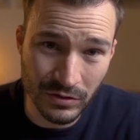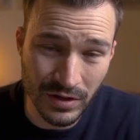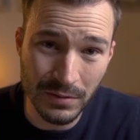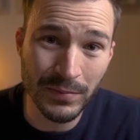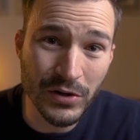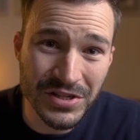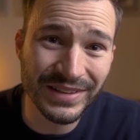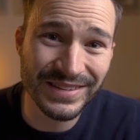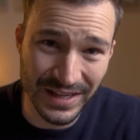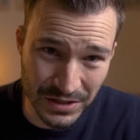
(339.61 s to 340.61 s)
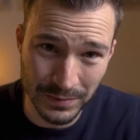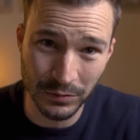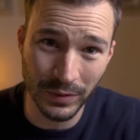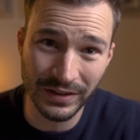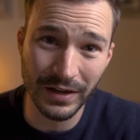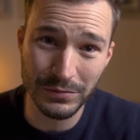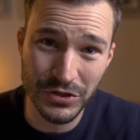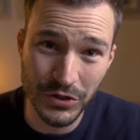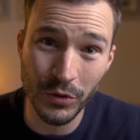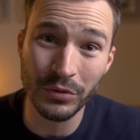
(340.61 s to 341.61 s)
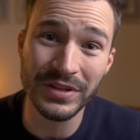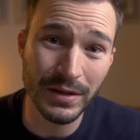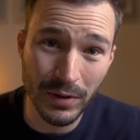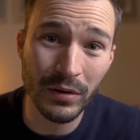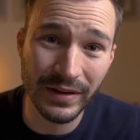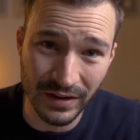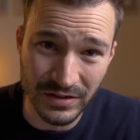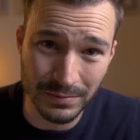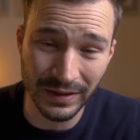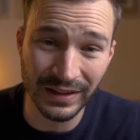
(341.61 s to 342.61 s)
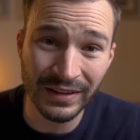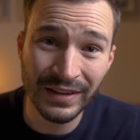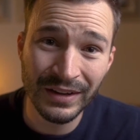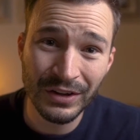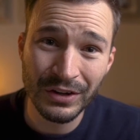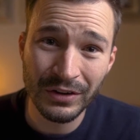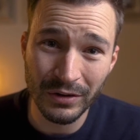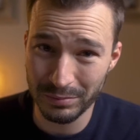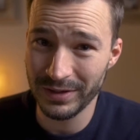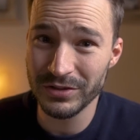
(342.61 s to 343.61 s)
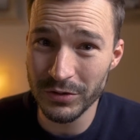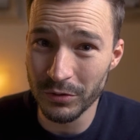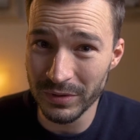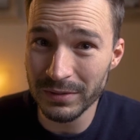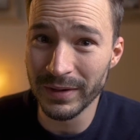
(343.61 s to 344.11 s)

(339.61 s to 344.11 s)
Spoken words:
to the emotional attachment when it comes to your demo account's money compared to your real